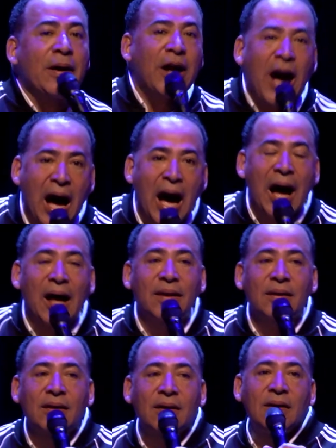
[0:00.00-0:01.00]
of
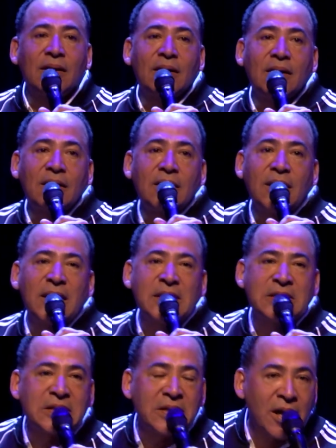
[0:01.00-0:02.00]
God,
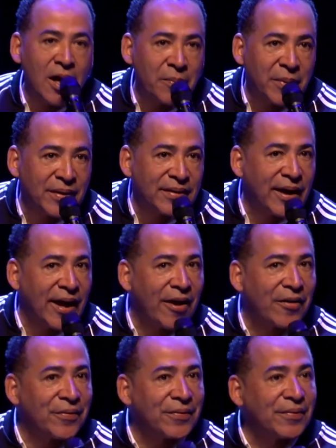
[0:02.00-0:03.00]
it's coming
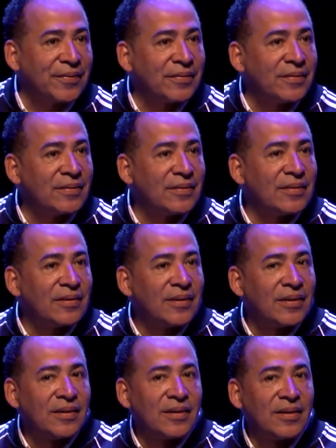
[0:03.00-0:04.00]
down.
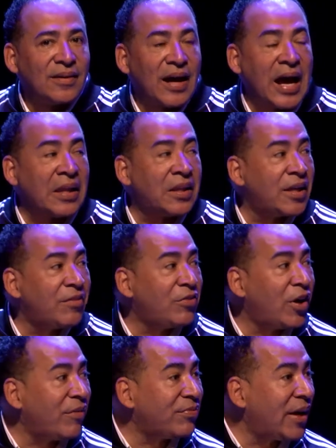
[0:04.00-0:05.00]
I
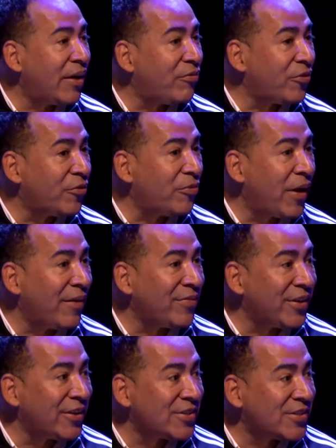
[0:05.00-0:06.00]
lived off that for five
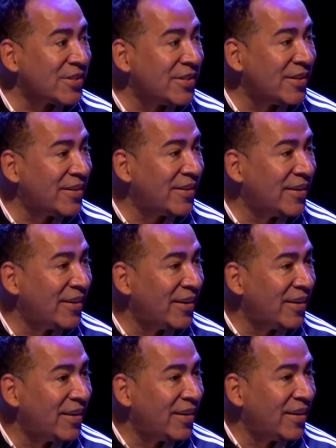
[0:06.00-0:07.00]
years.
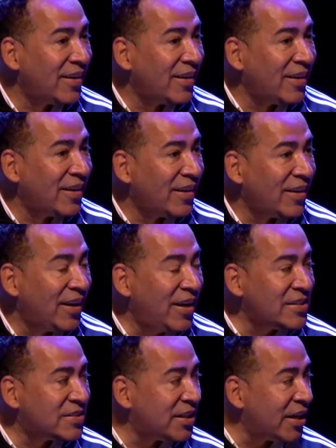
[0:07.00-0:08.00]

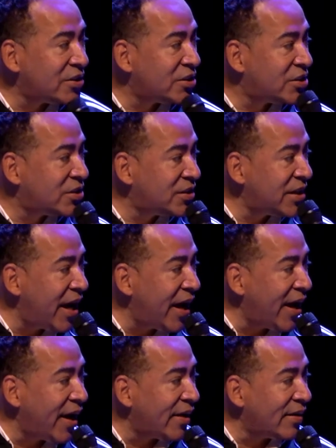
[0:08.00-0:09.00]
He said,
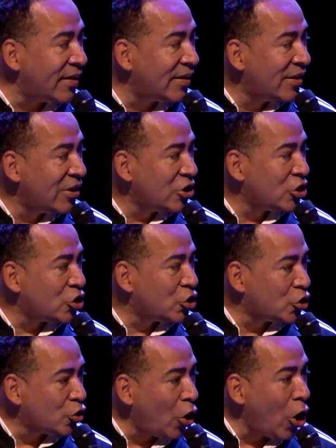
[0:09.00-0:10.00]
Stand
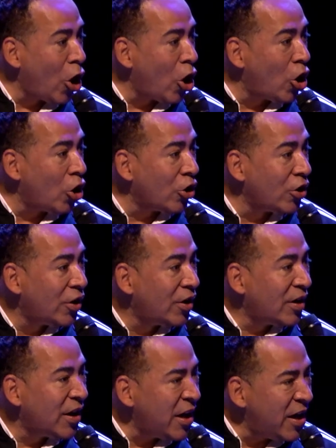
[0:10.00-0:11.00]
strong
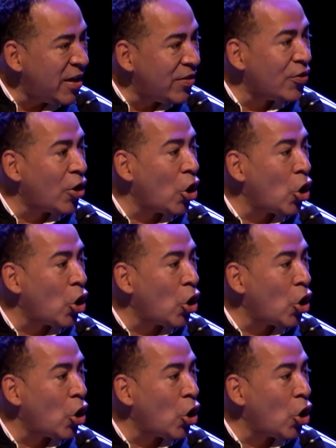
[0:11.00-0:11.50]
in the